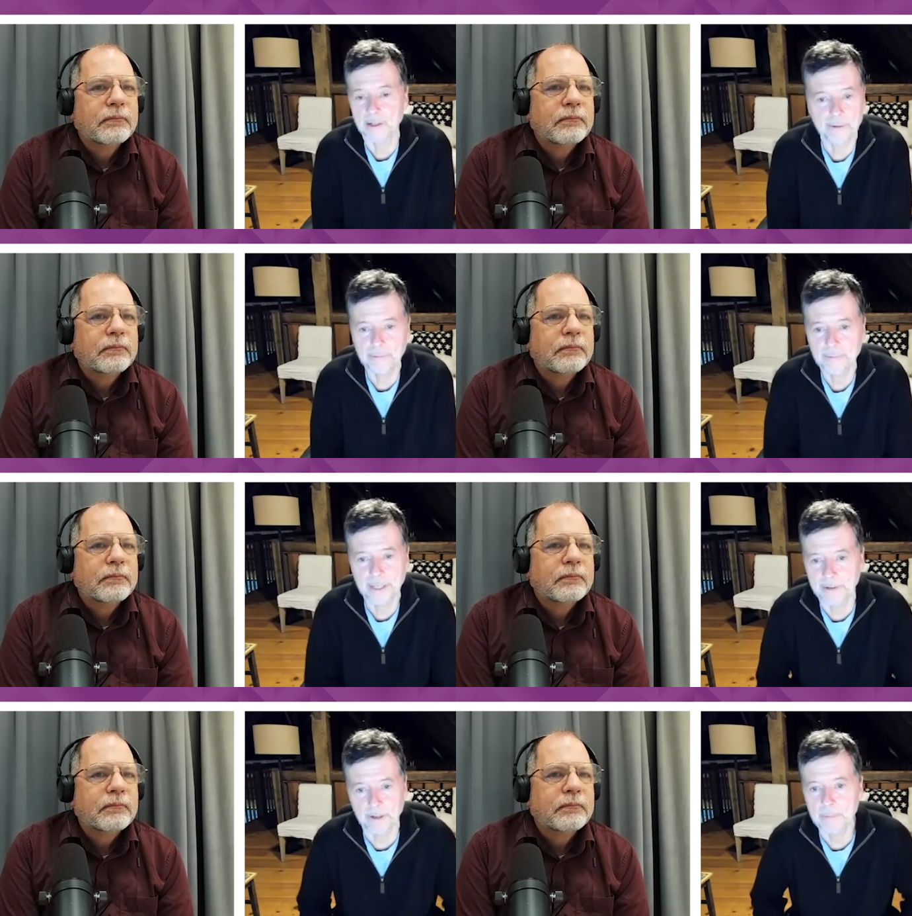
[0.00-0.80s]
Speaker 1: or
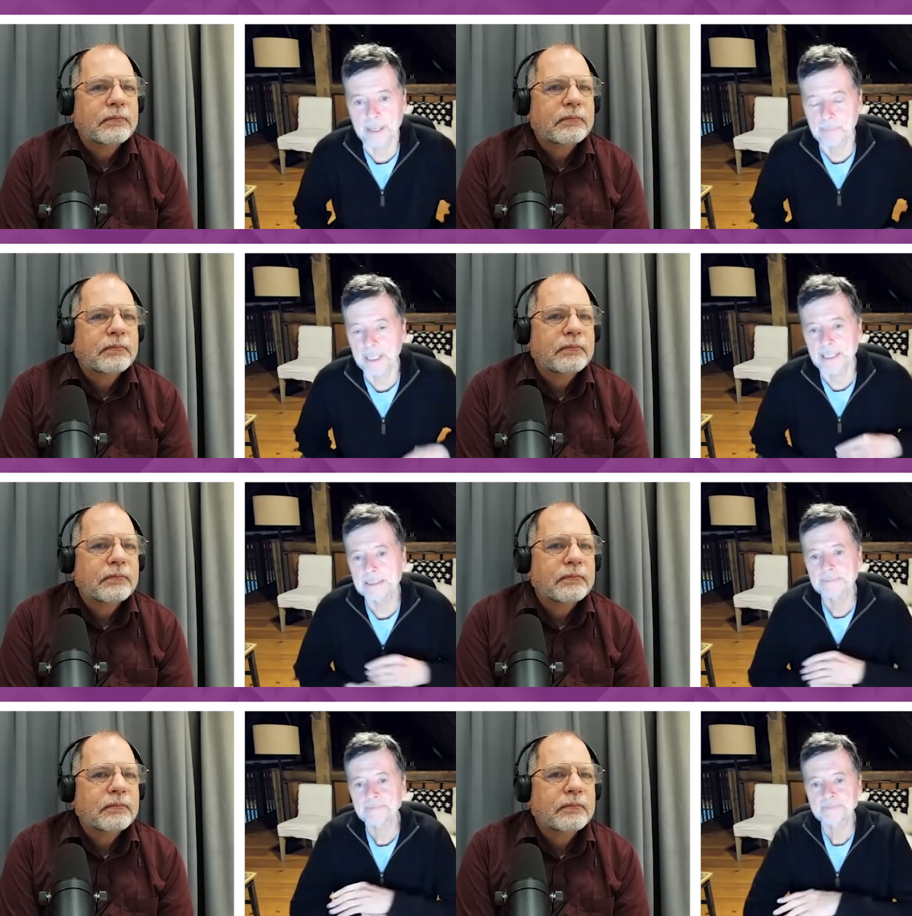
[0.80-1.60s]
whatever it might be.
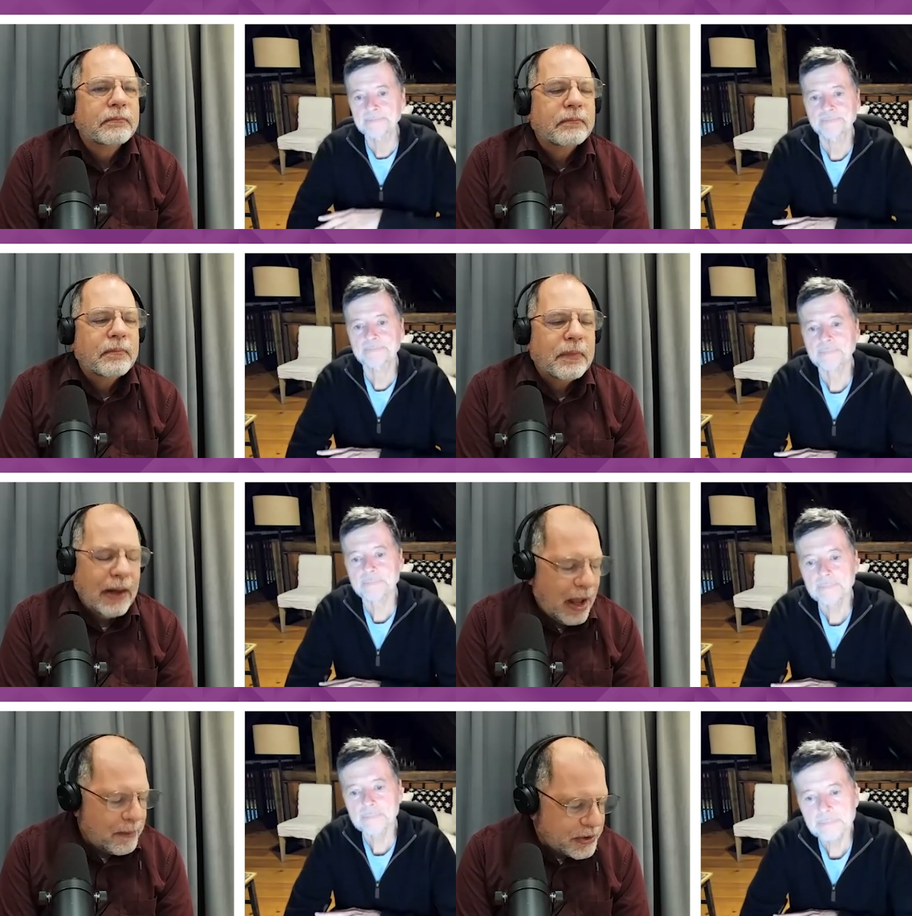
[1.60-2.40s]

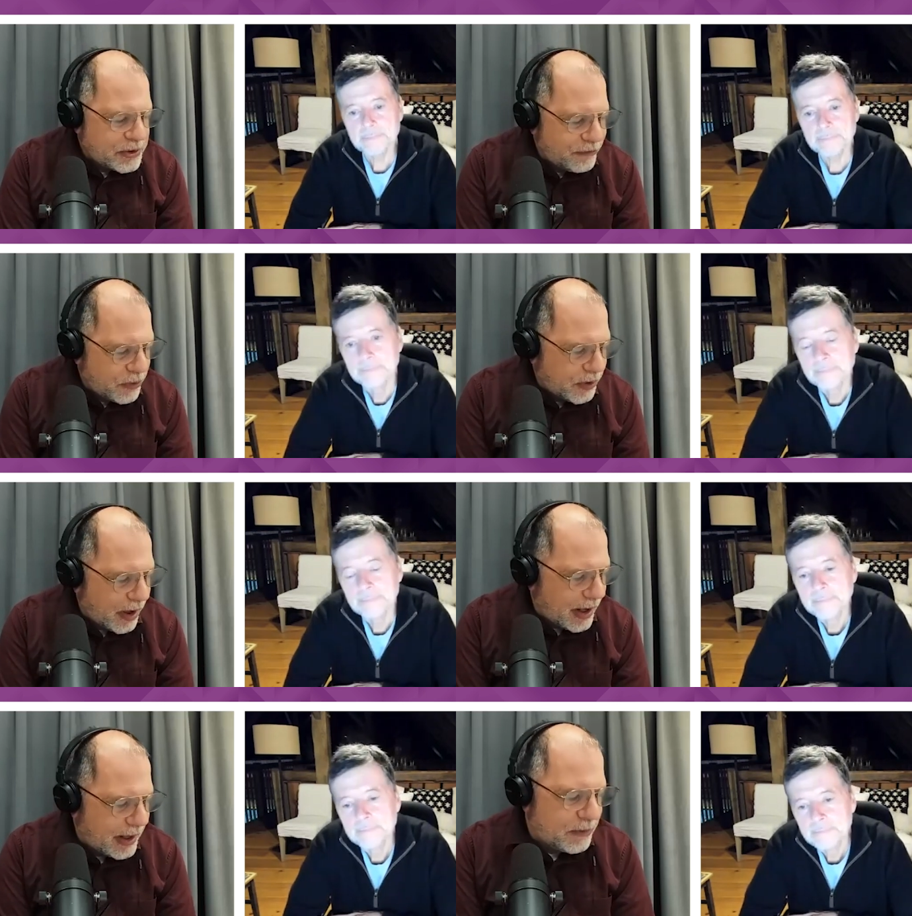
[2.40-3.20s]
Speaker 2: How much of your
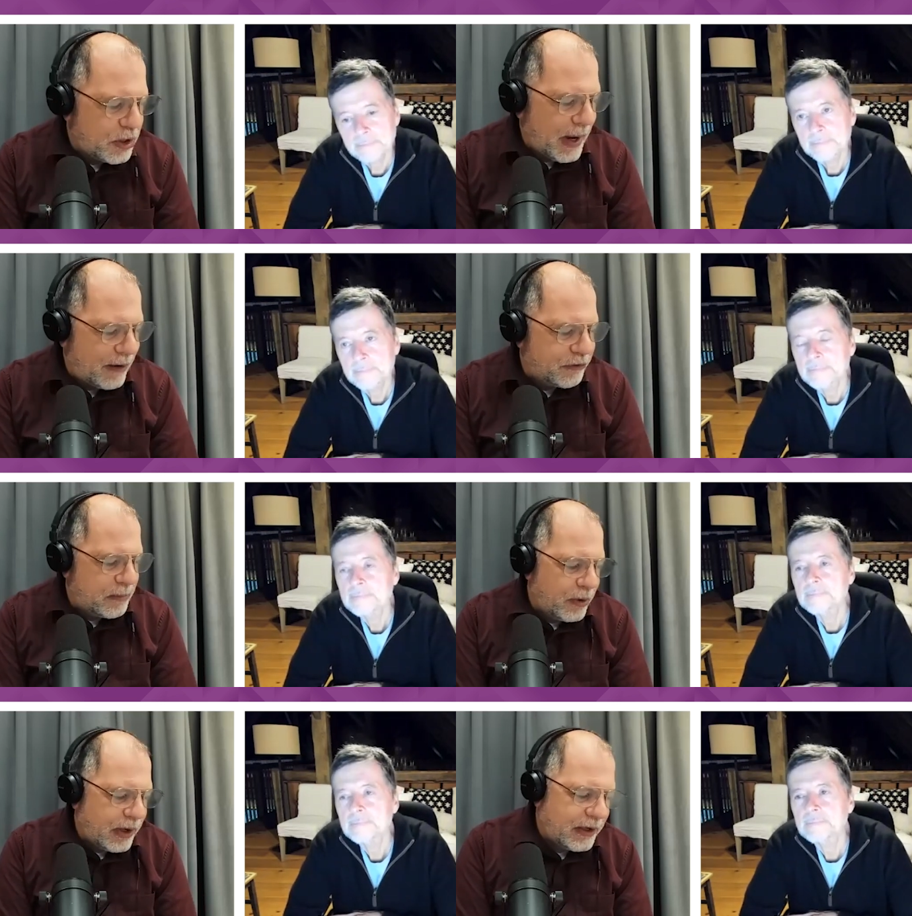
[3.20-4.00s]
time do you have
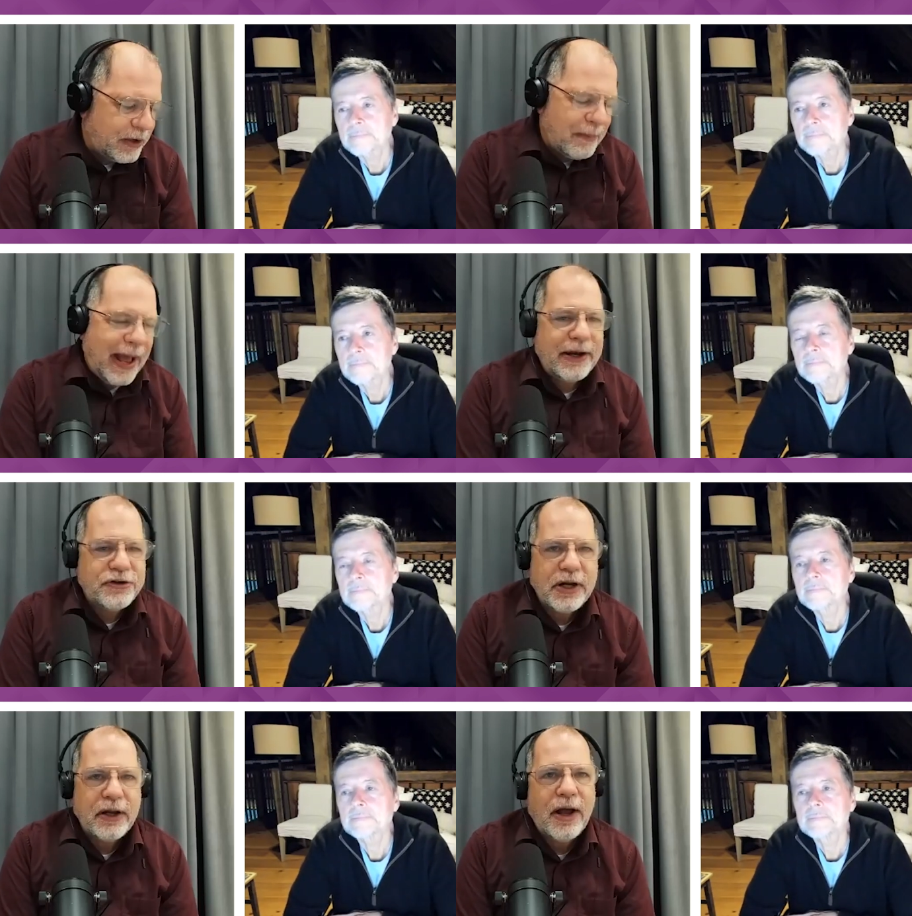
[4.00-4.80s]
to put into
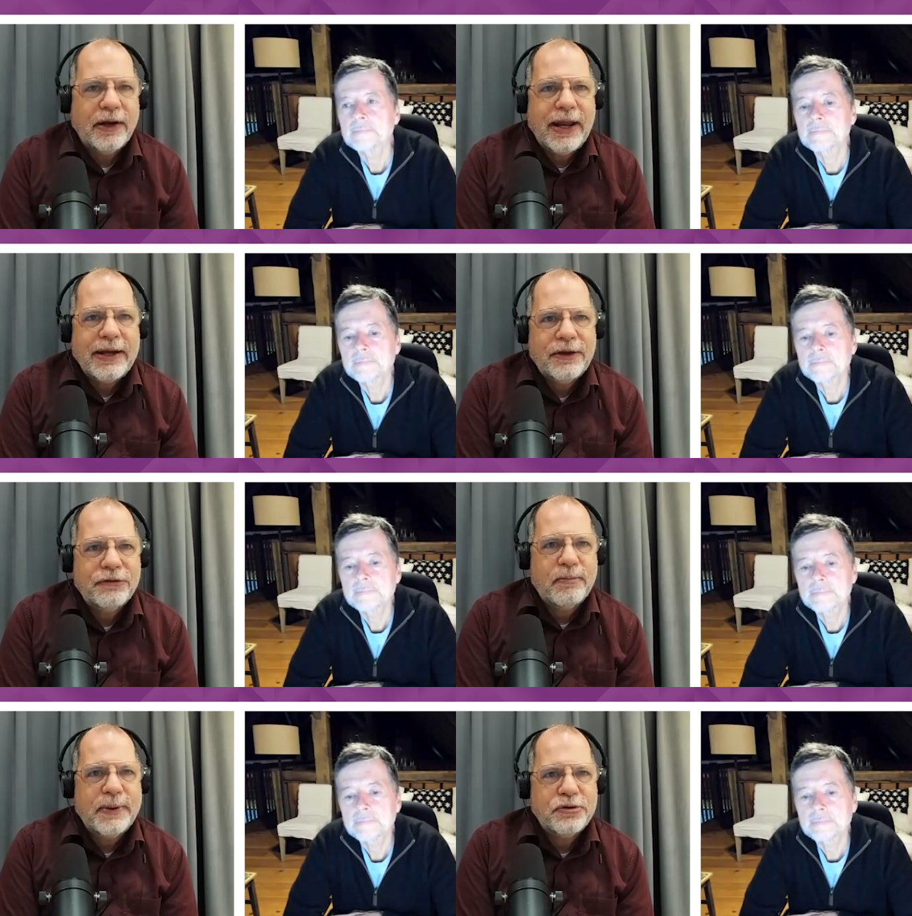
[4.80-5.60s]
managing content
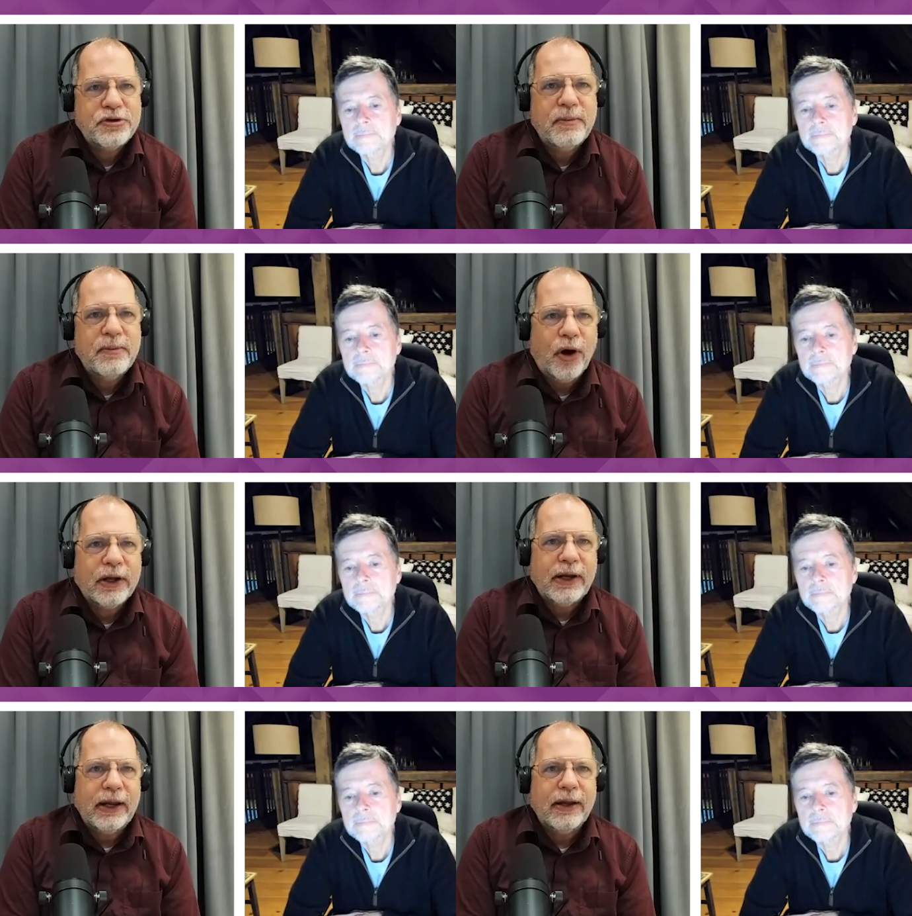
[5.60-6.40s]
distribution,
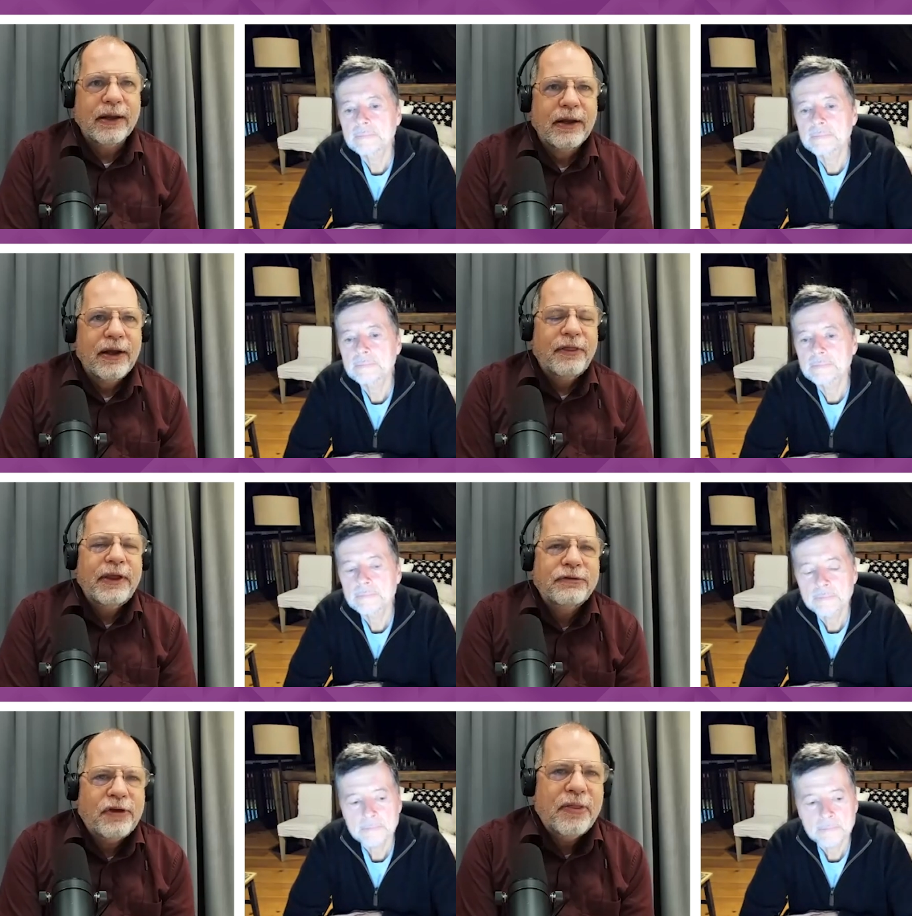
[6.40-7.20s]
marketing,
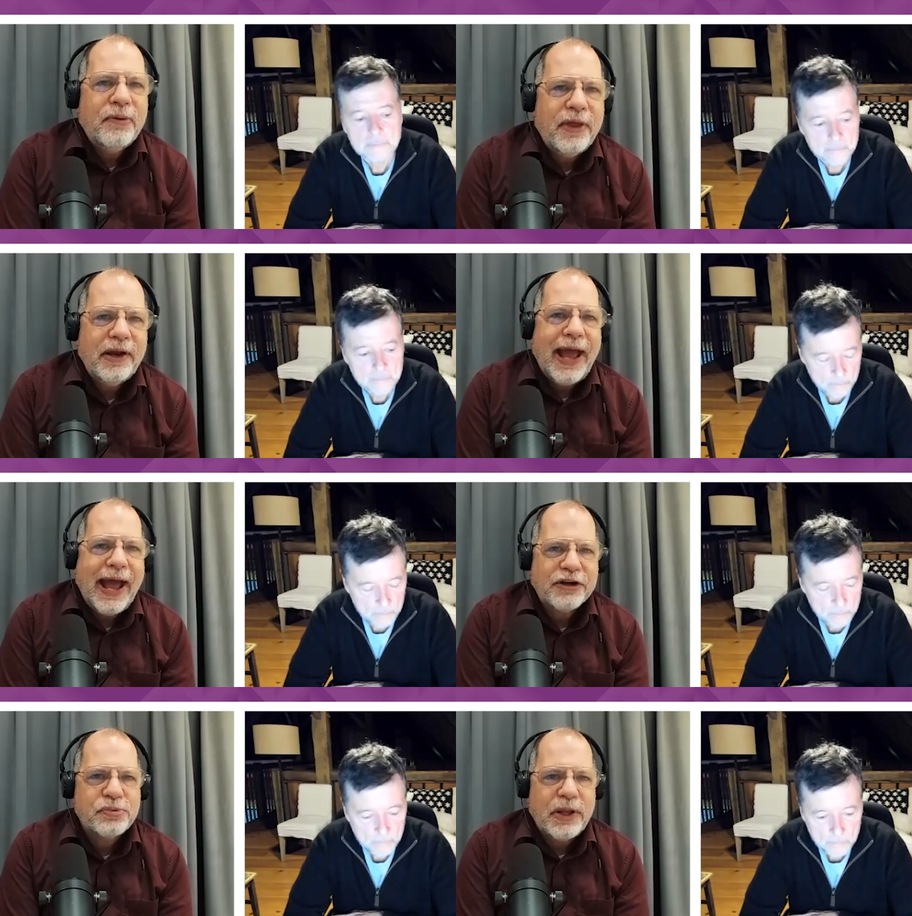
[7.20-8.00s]
things other than
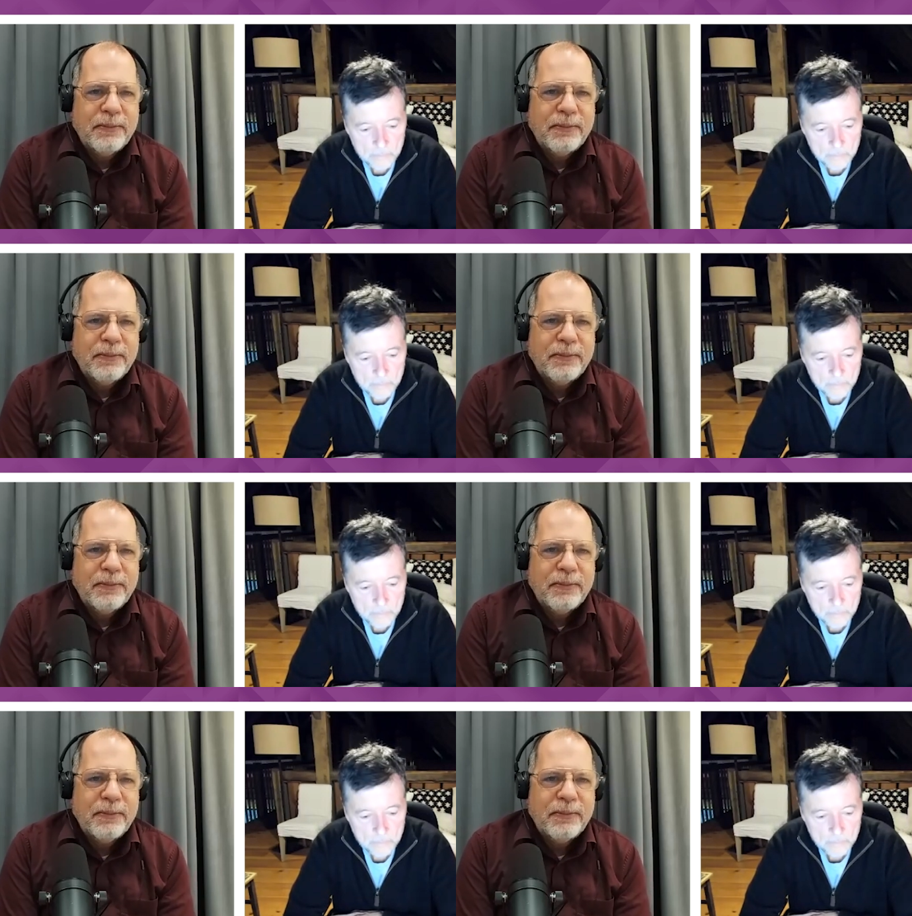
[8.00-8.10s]
actually